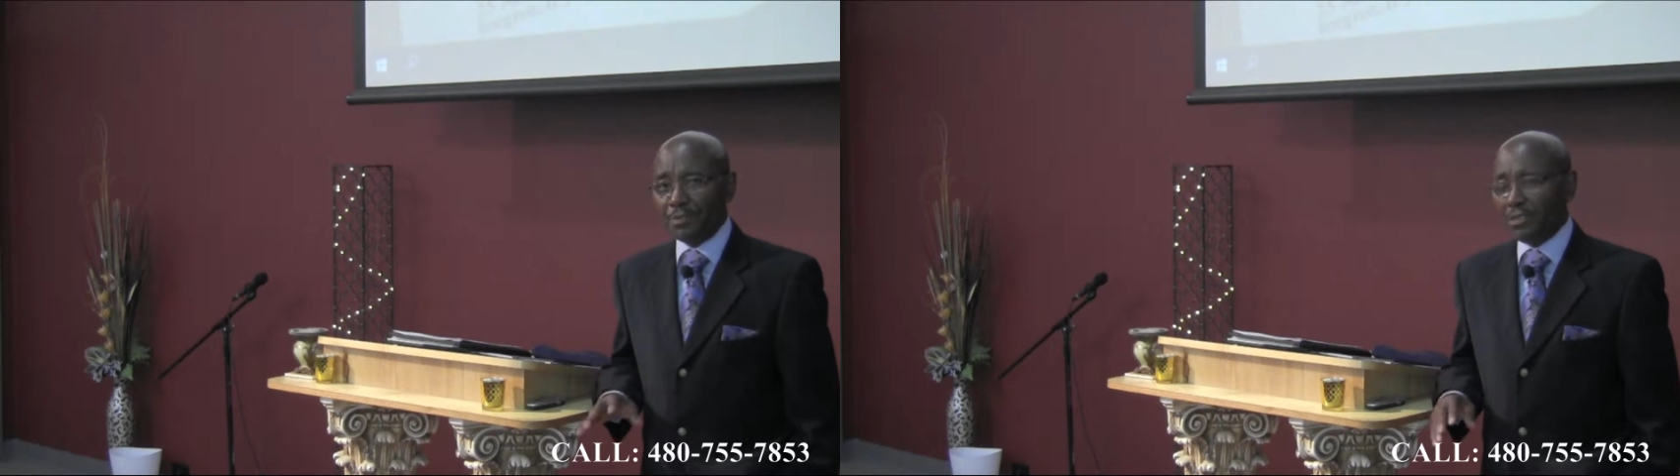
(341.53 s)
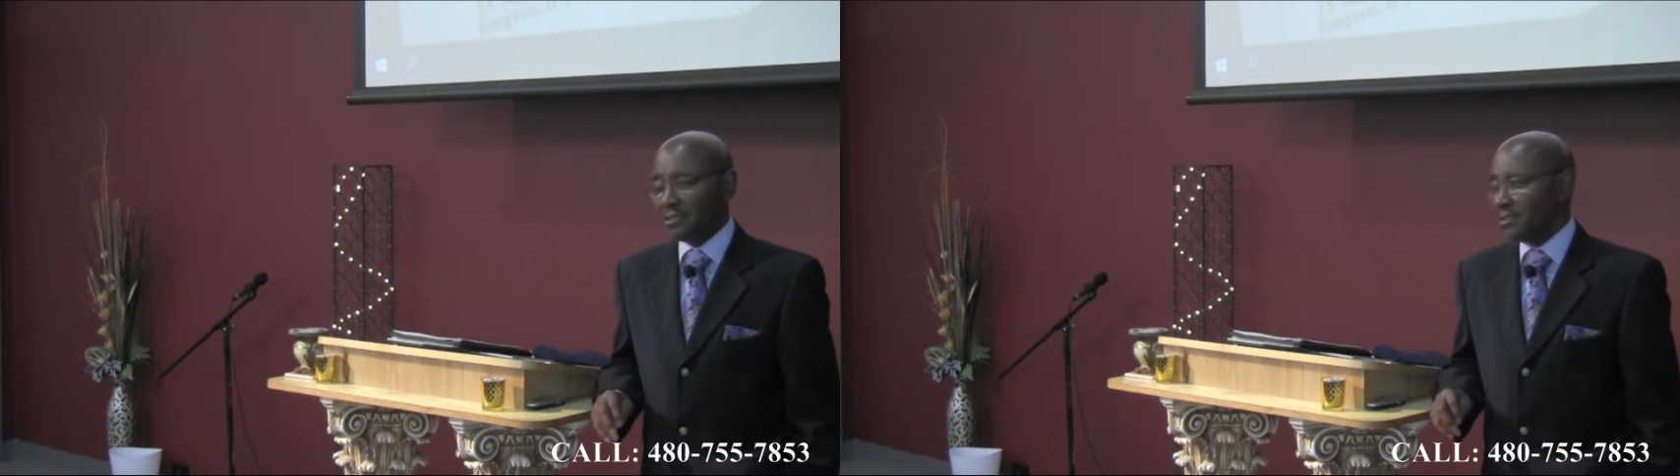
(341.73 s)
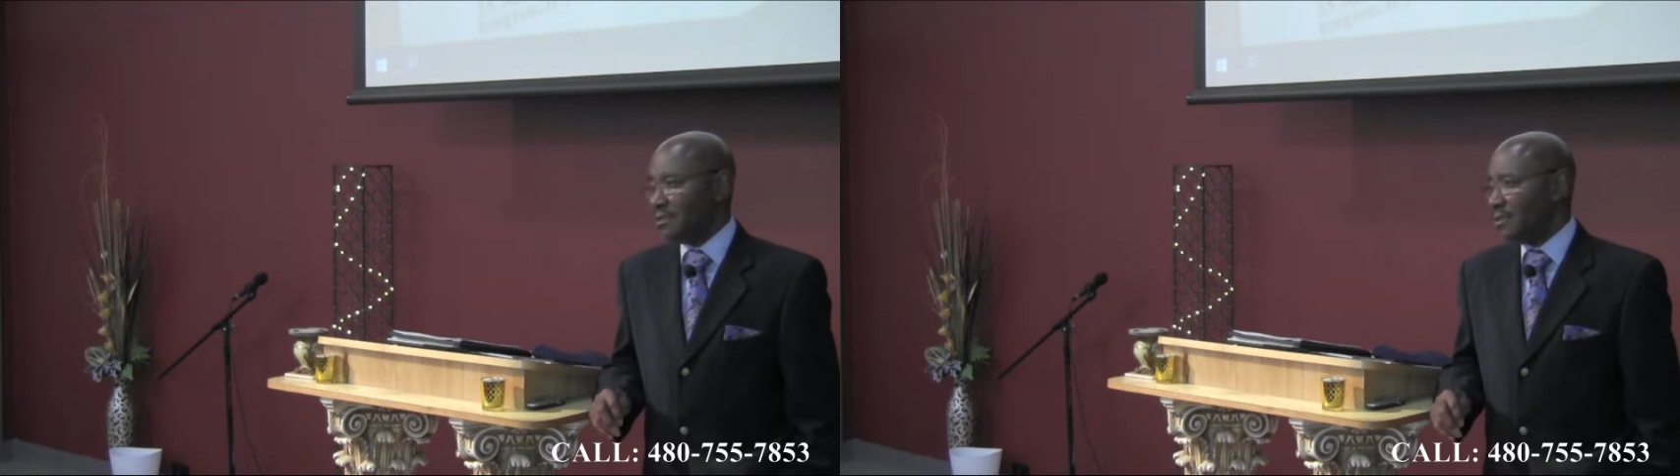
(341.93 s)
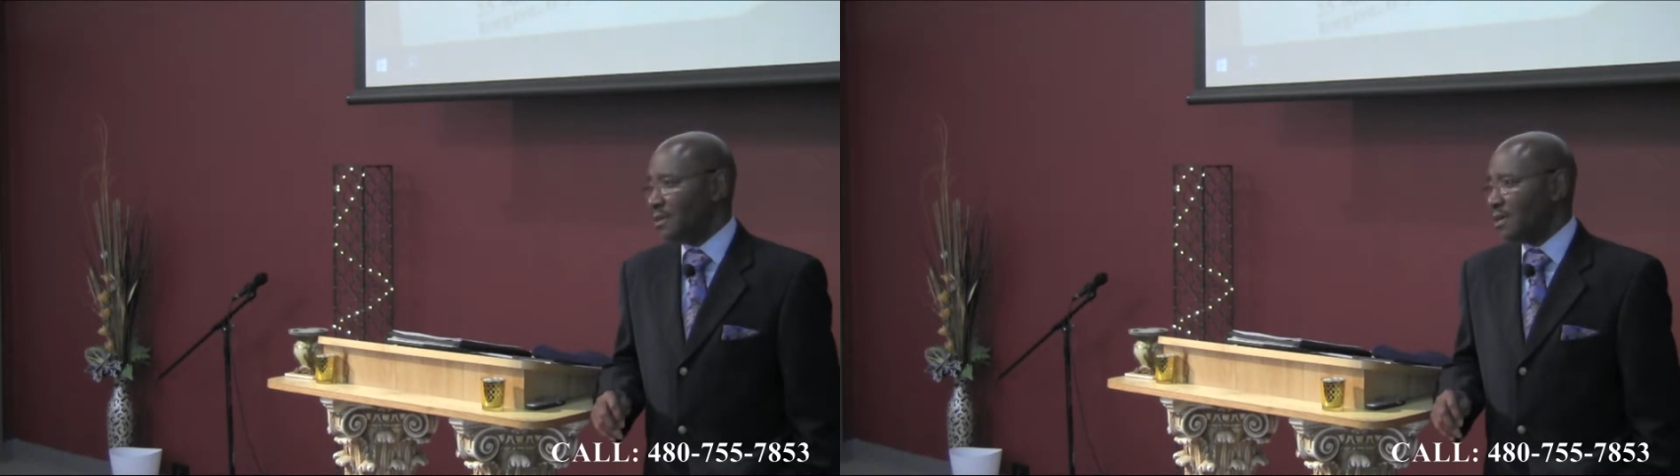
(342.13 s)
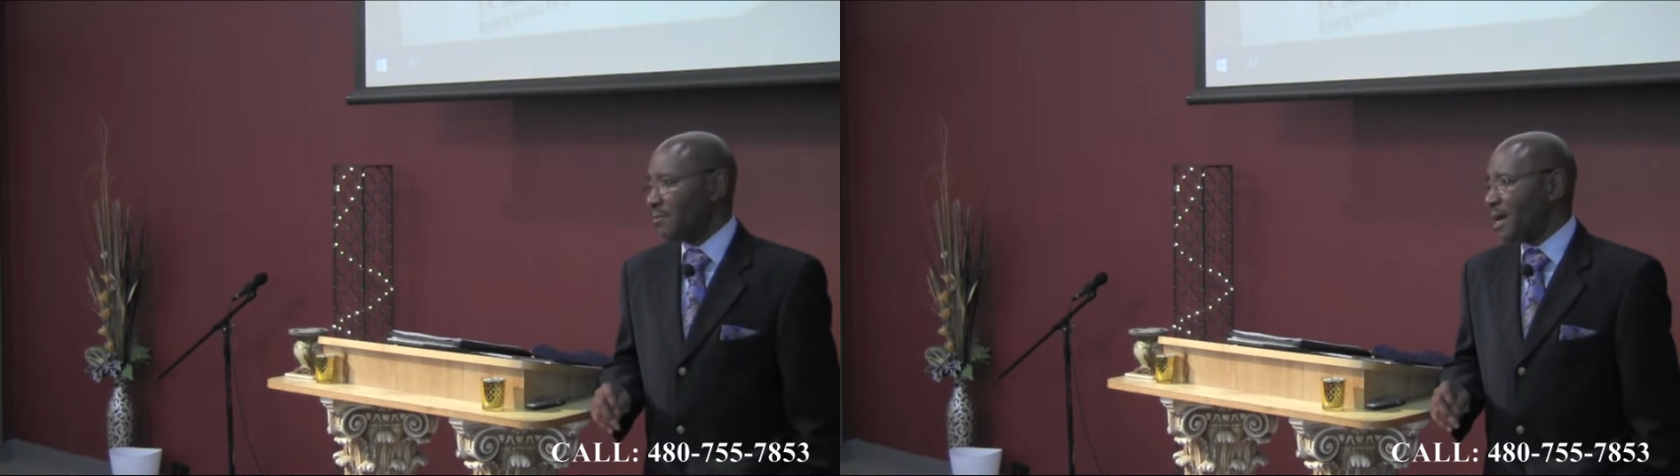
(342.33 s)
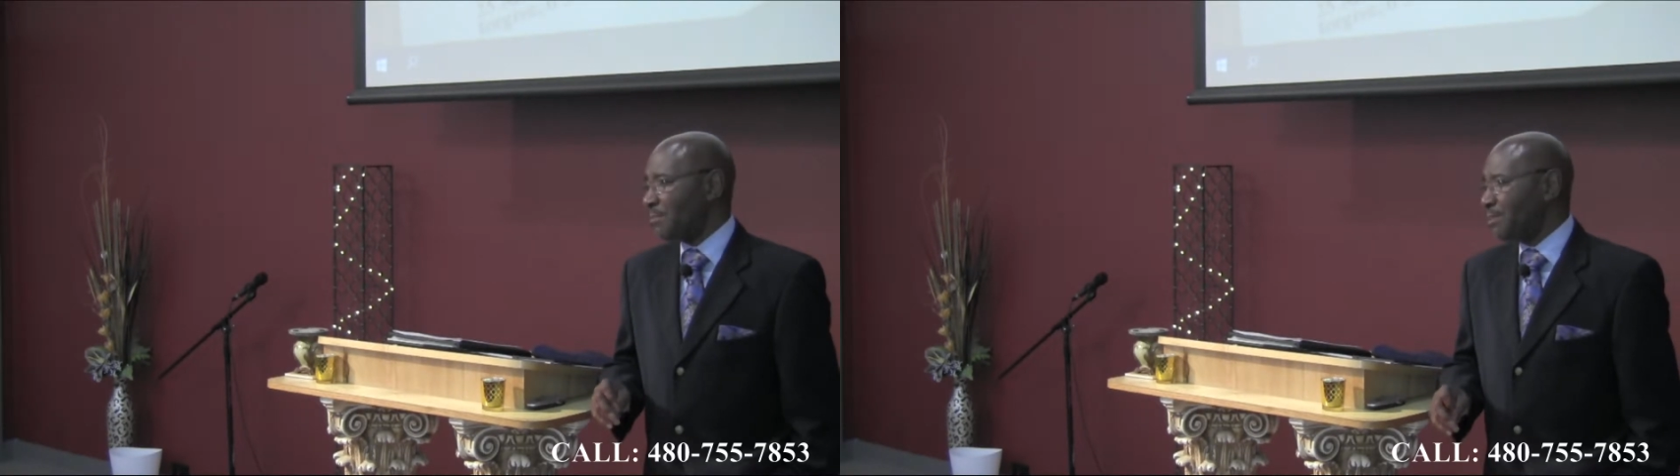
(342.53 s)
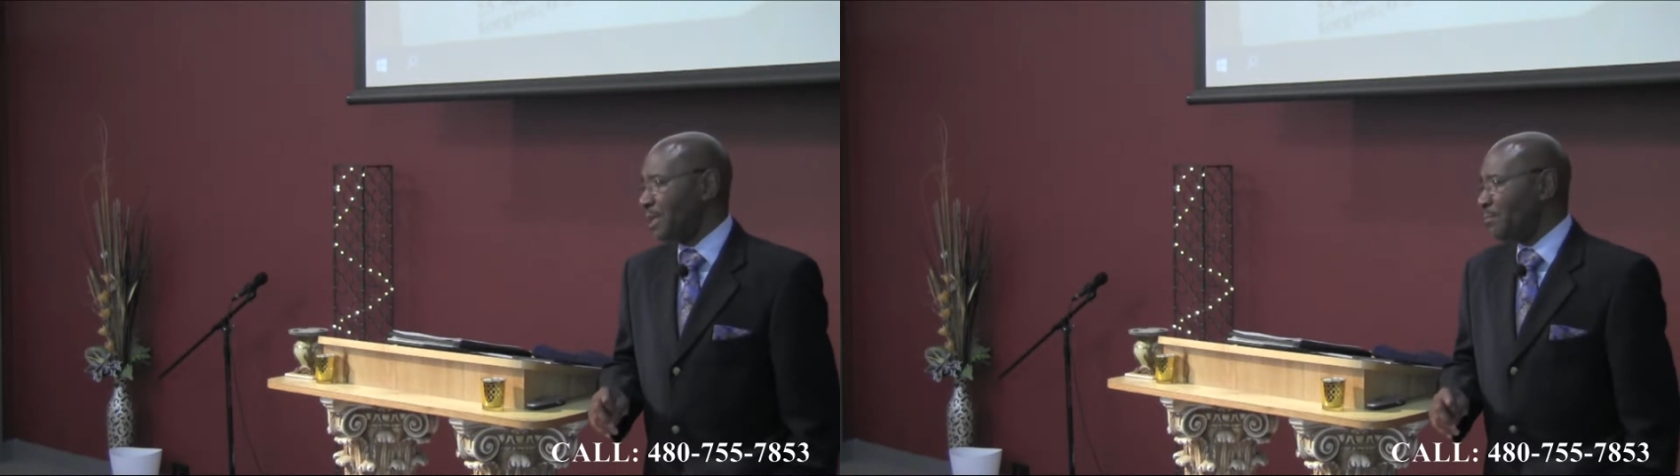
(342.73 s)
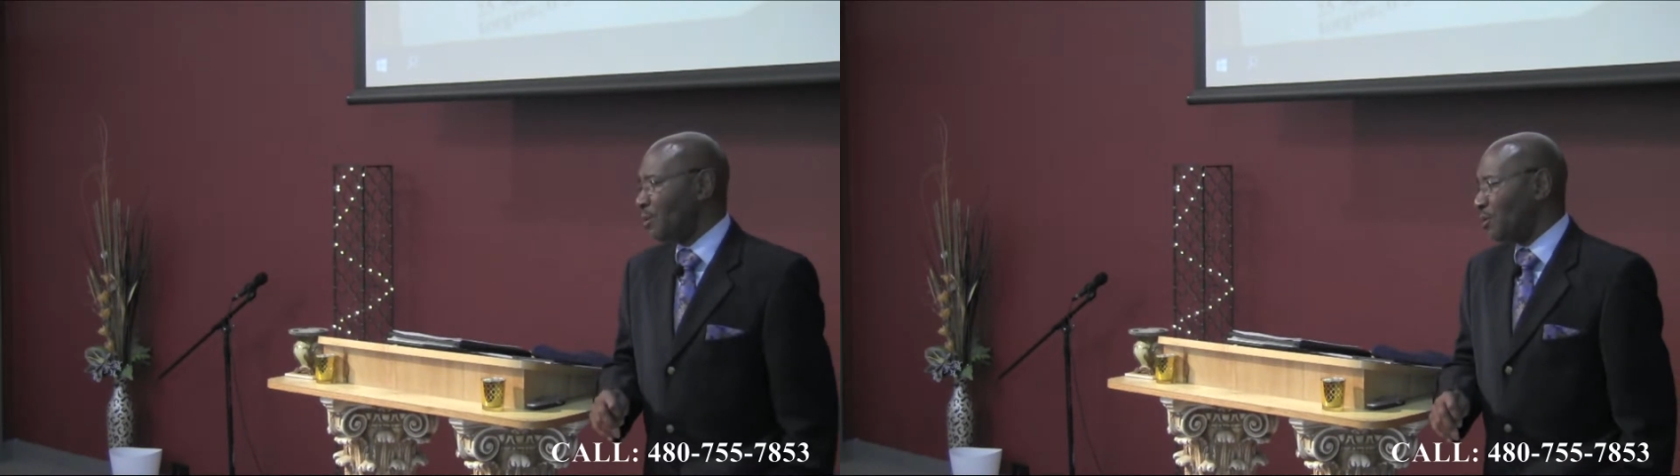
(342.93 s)
us about
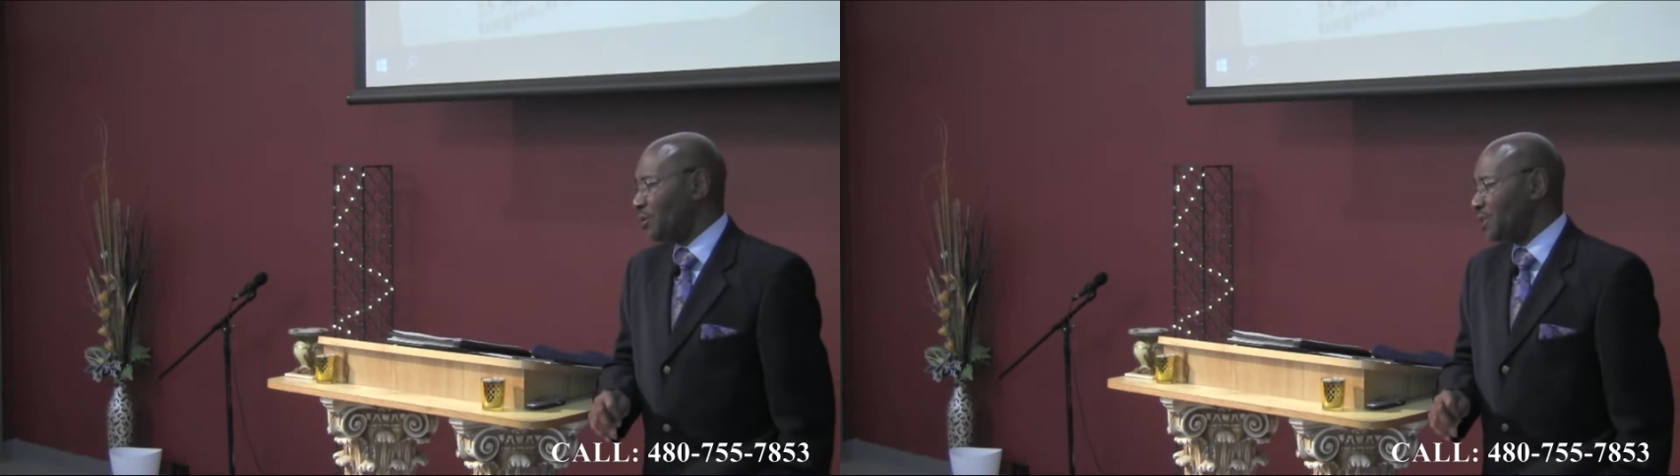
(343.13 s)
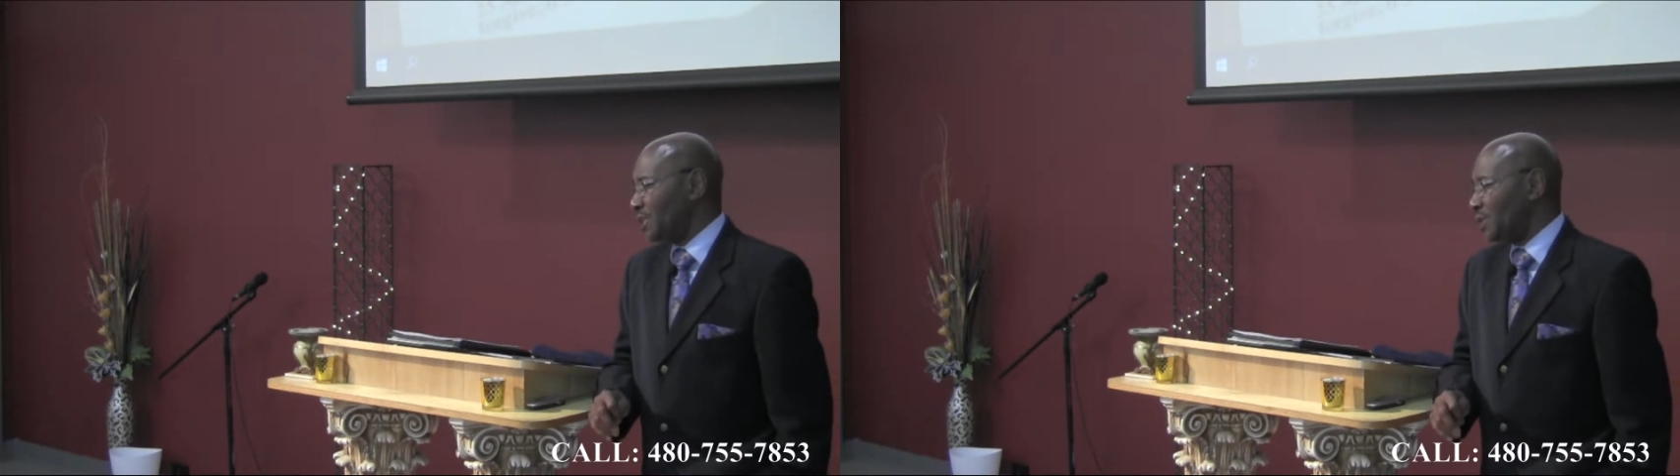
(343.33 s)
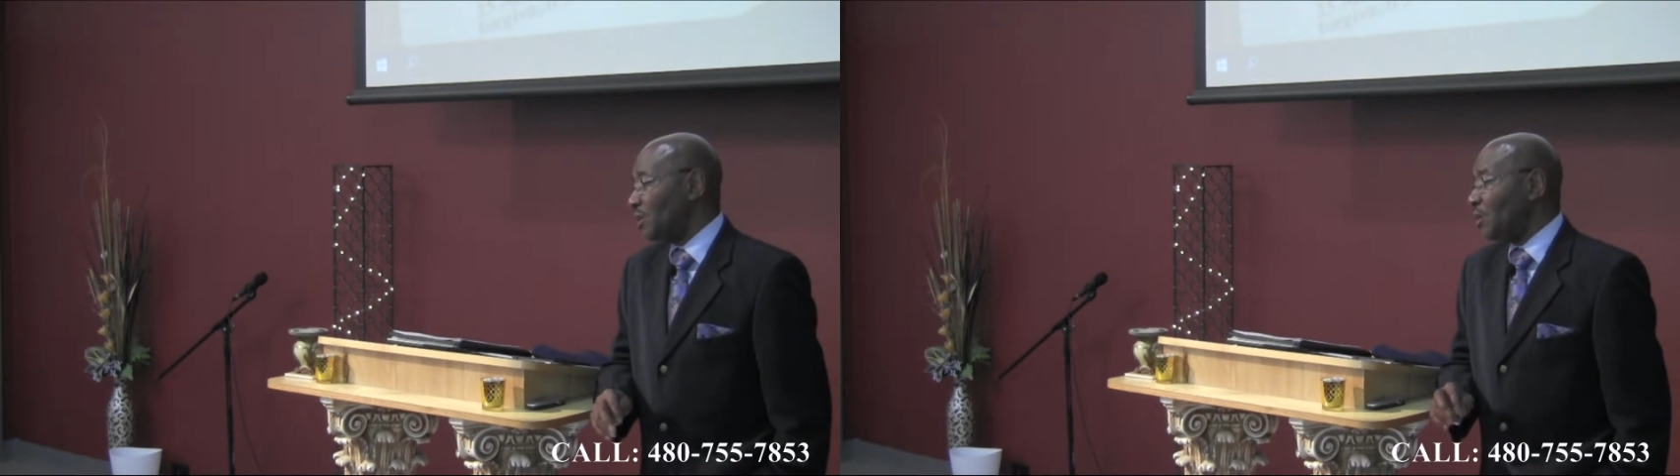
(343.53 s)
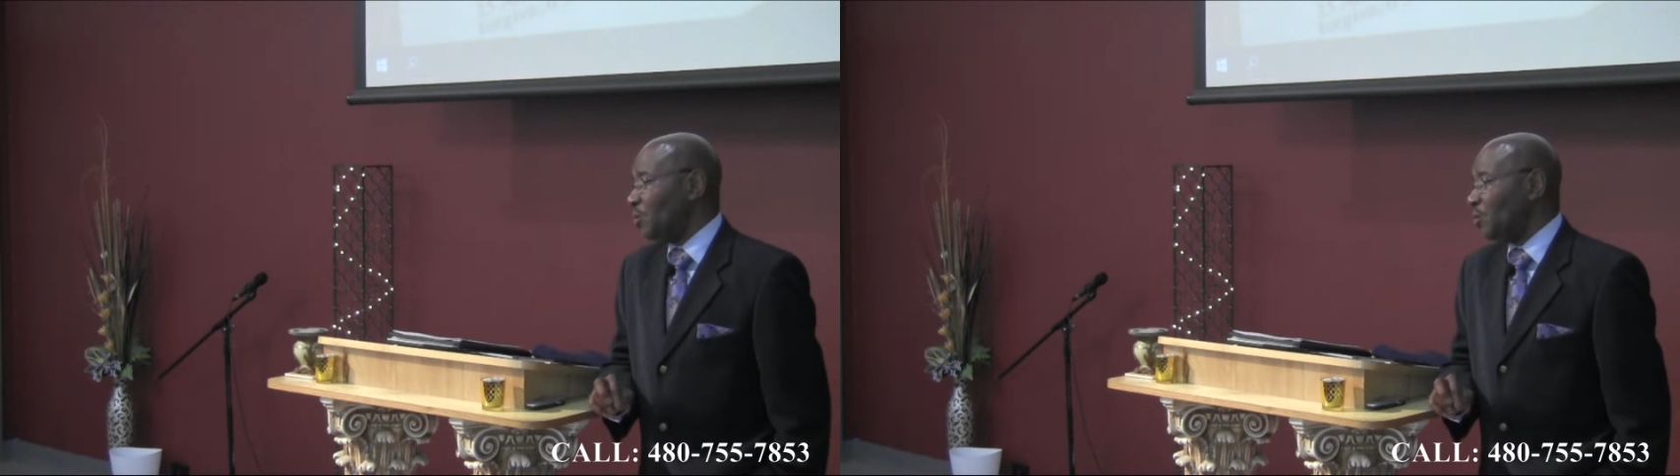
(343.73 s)
being born again.